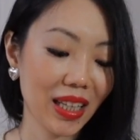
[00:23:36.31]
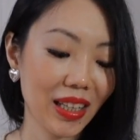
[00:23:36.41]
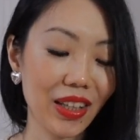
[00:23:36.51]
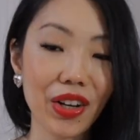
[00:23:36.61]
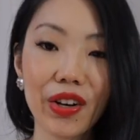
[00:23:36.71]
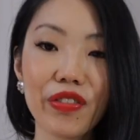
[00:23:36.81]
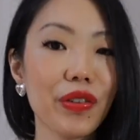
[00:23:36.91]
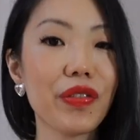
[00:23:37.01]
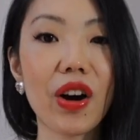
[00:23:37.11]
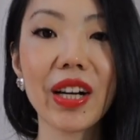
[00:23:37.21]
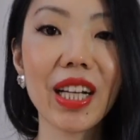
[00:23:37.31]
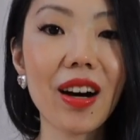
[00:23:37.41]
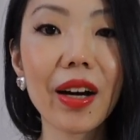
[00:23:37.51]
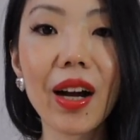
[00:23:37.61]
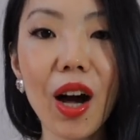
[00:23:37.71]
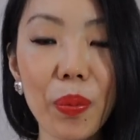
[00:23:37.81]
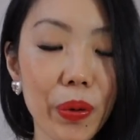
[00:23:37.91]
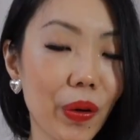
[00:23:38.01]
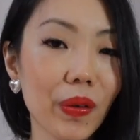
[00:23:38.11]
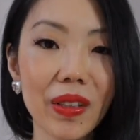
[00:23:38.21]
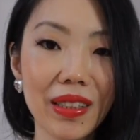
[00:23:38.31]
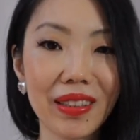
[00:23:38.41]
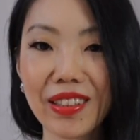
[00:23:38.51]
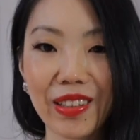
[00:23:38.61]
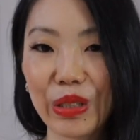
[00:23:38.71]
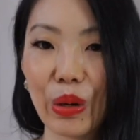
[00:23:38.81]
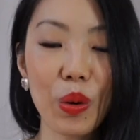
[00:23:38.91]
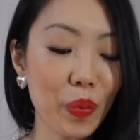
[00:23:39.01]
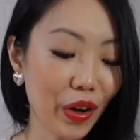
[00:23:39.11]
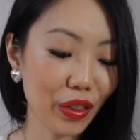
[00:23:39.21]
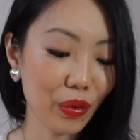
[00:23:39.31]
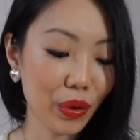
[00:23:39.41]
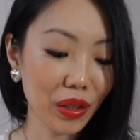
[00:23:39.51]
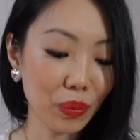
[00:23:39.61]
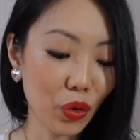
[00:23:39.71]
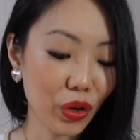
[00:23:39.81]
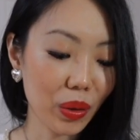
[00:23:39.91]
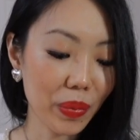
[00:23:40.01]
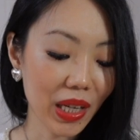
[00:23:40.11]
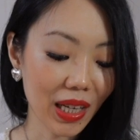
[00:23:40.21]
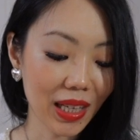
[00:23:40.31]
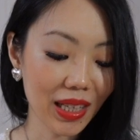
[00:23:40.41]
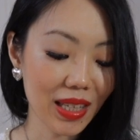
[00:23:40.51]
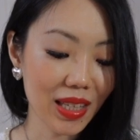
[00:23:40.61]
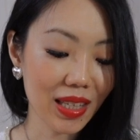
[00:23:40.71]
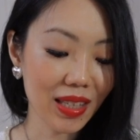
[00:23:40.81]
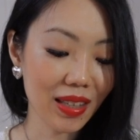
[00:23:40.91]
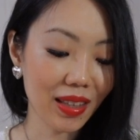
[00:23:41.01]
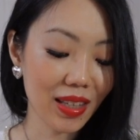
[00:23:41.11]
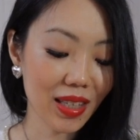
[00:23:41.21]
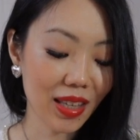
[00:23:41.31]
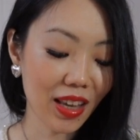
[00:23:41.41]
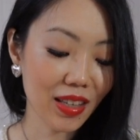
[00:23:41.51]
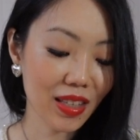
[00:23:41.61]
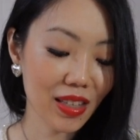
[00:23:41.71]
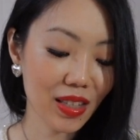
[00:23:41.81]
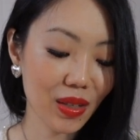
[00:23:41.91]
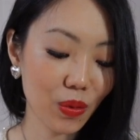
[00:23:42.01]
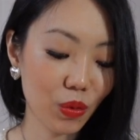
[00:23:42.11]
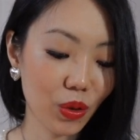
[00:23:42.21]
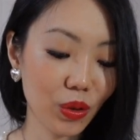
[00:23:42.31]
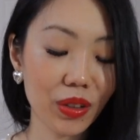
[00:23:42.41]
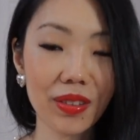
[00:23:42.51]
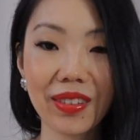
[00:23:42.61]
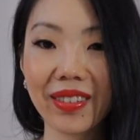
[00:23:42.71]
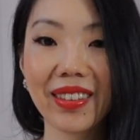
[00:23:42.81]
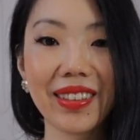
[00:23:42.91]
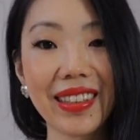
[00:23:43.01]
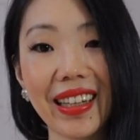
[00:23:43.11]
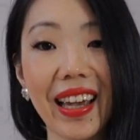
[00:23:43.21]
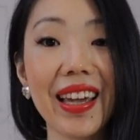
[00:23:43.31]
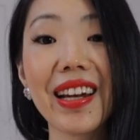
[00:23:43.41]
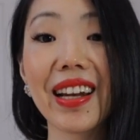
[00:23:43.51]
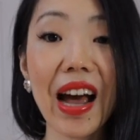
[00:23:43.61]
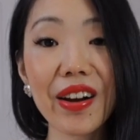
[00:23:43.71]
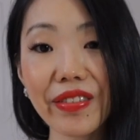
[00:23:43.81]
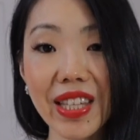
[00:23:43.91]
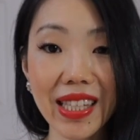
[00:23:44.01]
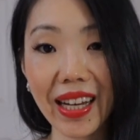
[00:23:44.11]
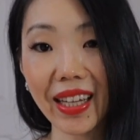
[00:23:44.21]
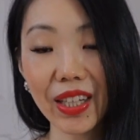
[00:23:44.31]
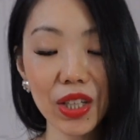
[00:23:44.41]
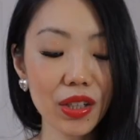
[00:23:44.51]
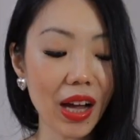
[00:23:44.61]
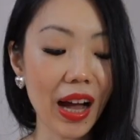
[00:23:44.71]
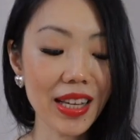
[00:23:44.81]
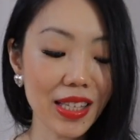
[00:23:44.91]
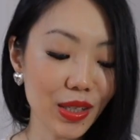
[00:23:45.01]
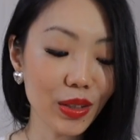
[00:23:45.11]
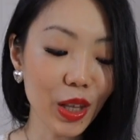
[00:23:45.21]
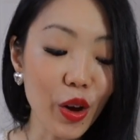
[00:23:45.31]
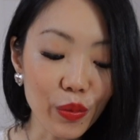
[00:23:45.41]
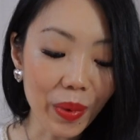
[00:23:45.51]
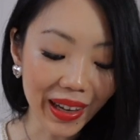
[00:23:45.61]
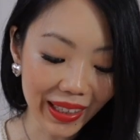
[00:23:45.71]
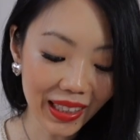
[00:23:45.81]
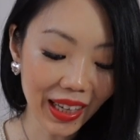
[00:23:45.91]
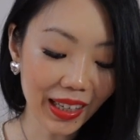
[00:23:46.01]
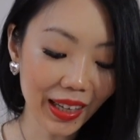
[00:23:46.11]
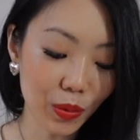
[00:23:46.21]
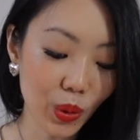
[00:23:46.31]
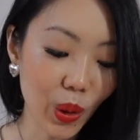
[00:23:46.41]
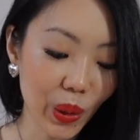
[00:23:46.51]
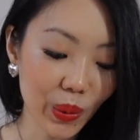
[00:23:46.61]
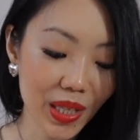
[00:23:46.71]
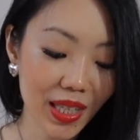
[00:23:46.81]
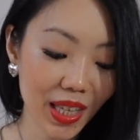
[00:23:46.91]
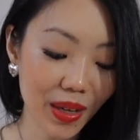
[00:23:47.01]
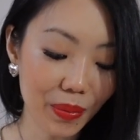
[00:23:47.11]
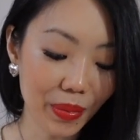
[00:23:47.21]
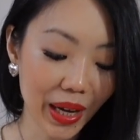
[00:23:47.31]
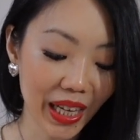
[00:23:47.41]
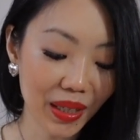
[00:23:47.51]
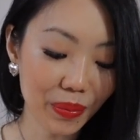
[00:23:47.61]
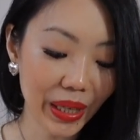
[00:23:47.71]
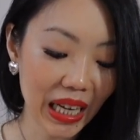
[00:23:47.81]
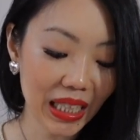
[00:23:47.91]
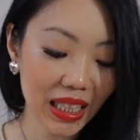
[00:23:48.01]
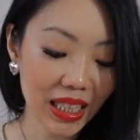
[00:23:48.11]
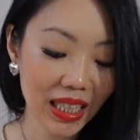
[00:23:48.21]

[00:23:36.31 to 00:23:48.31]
you know, if you've already got a couple, then don't bother with more because these things will get in and out of style. I still love mine and I will always keep mine, but